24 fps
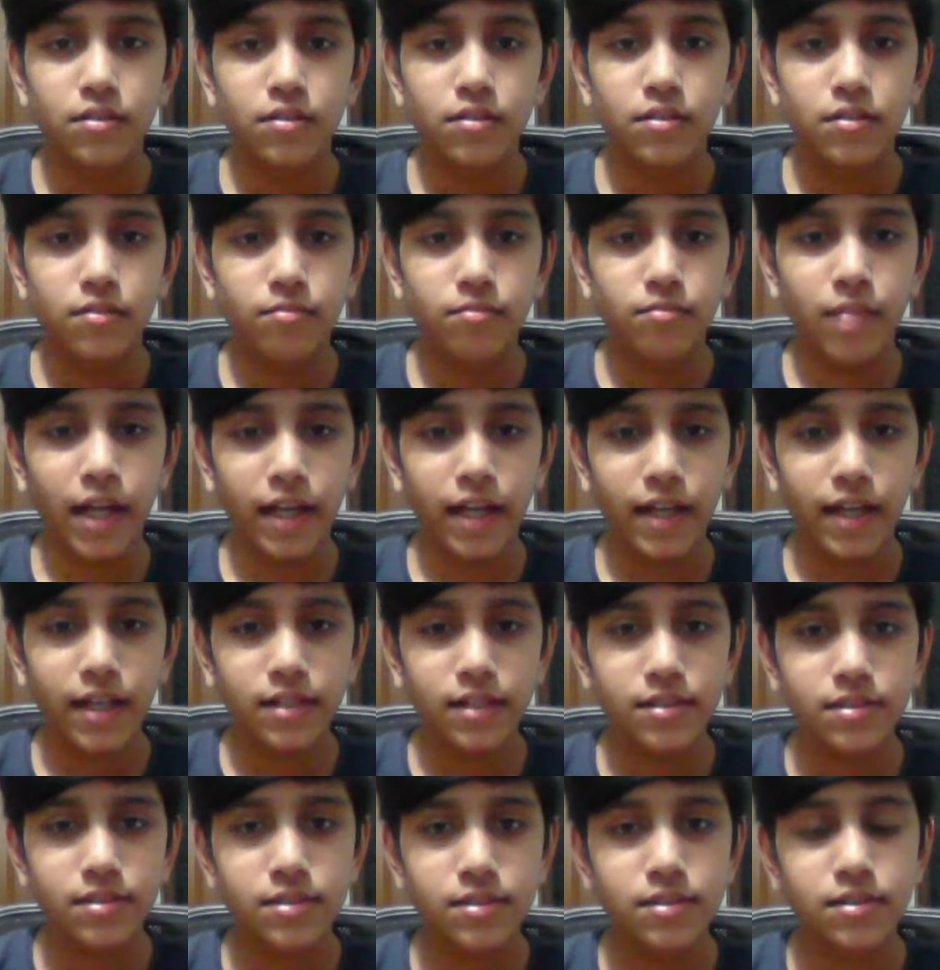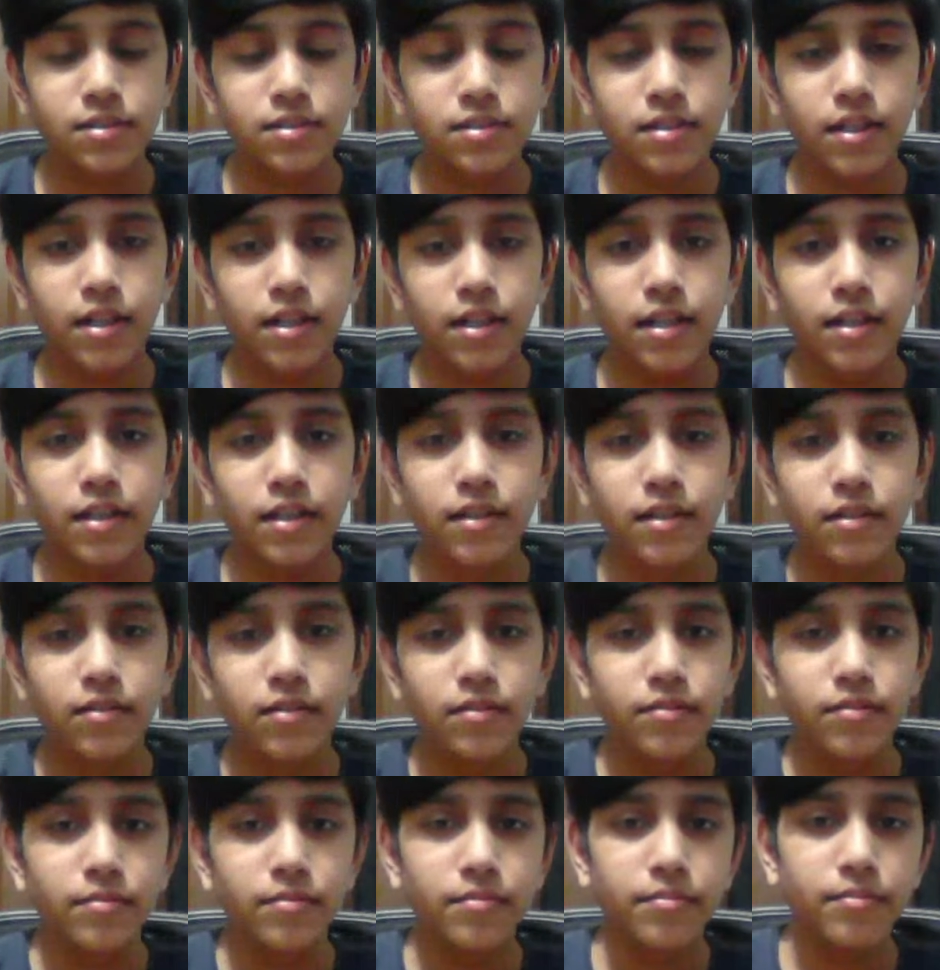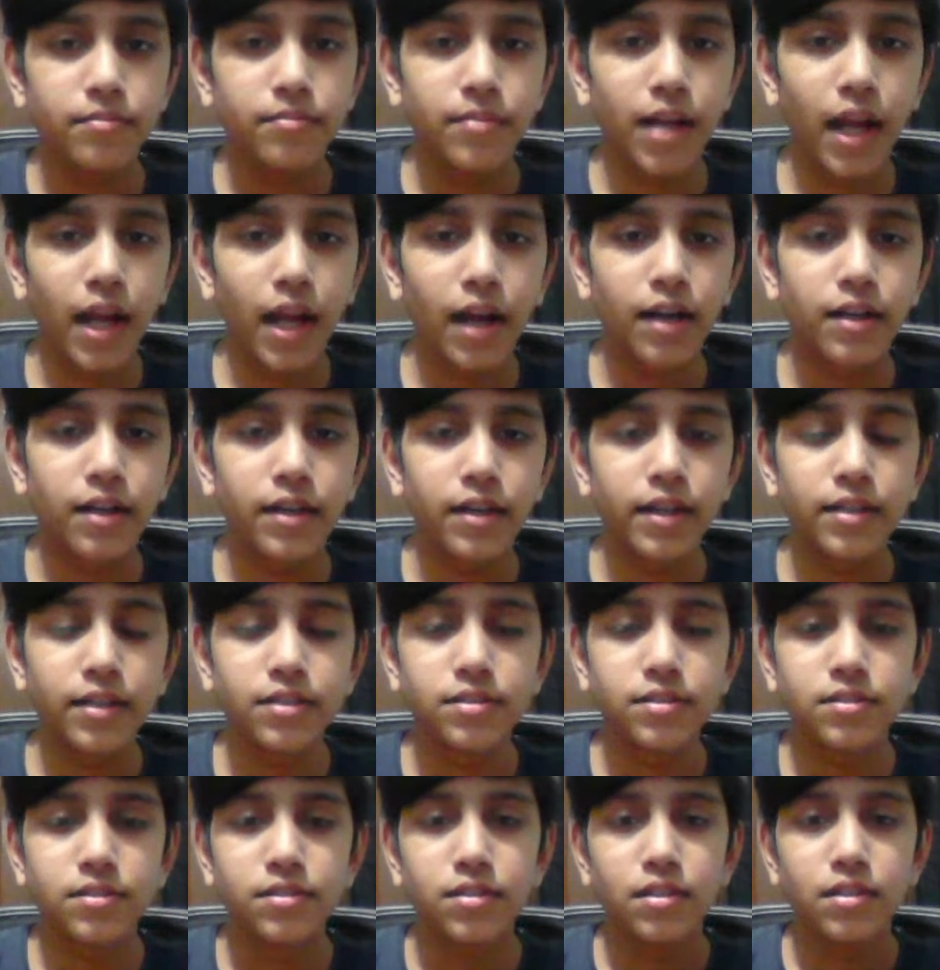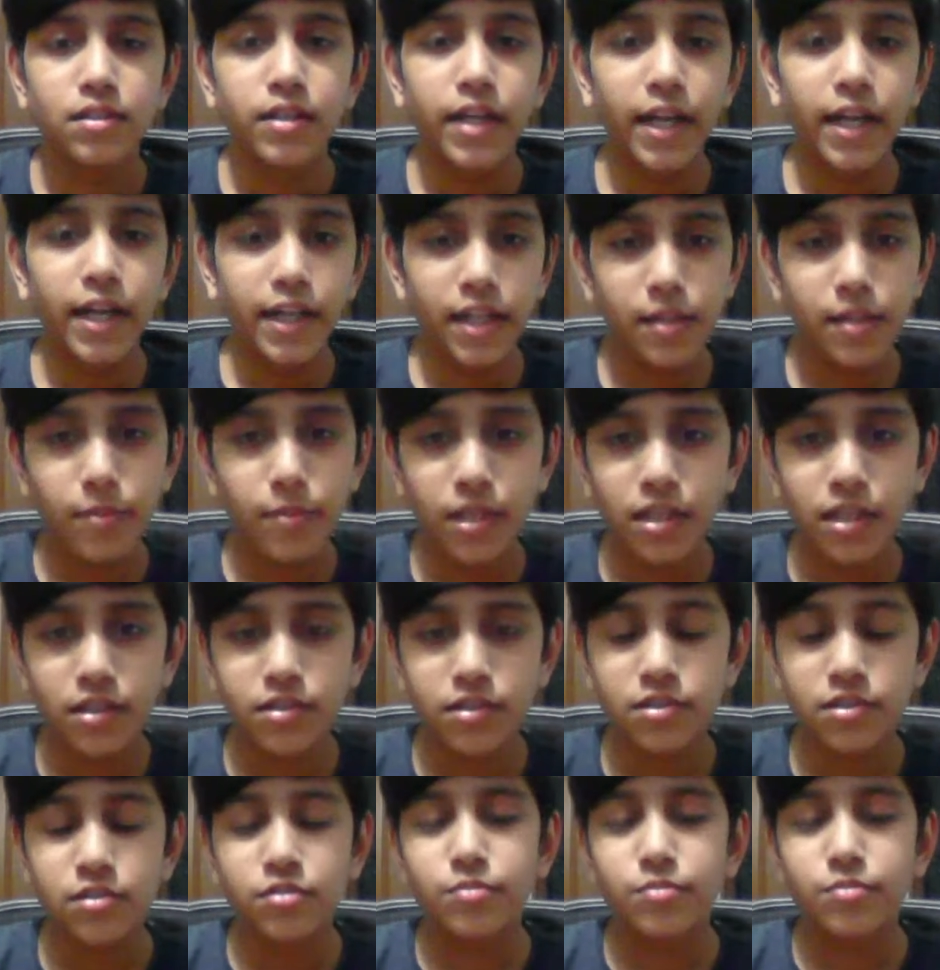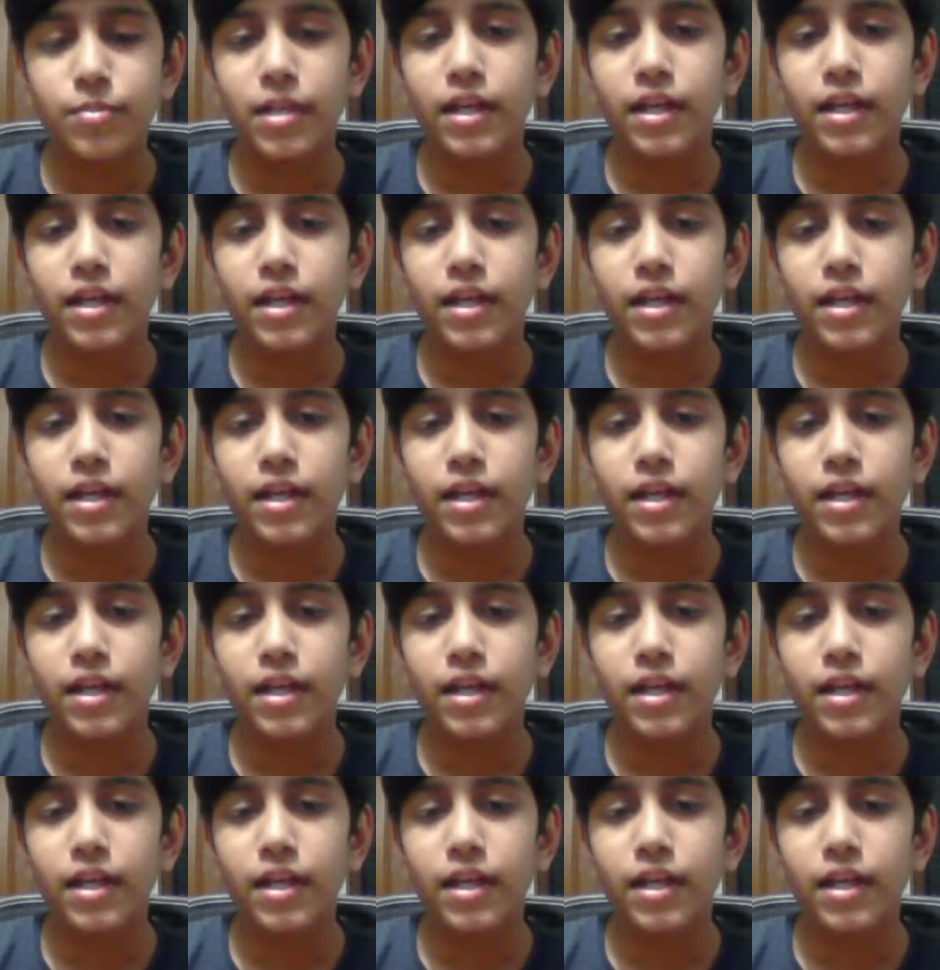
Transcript: Black castles, and here black takes 18 minutes to play